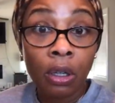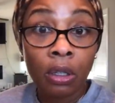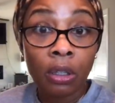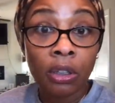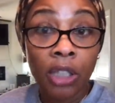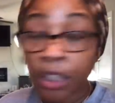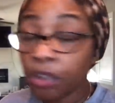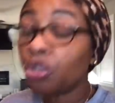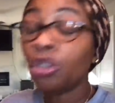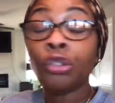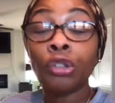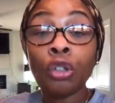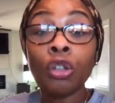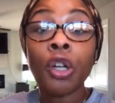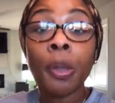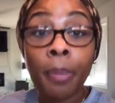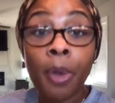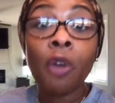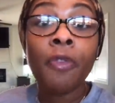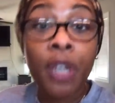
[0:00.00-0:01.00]
Did she do
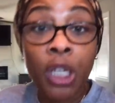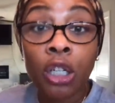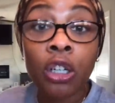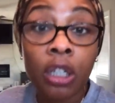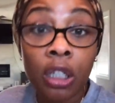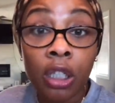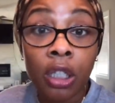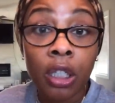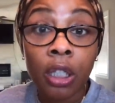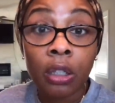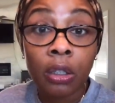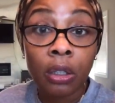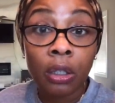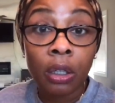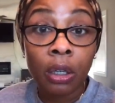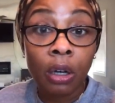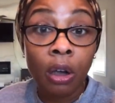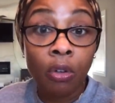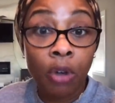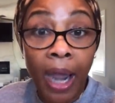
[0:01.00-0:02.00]
the movie good?
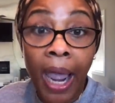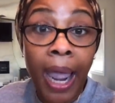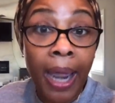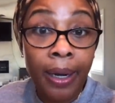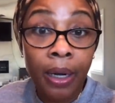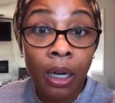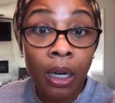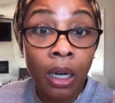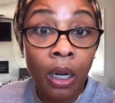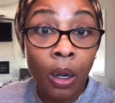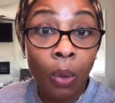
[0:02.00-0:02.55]
Okay?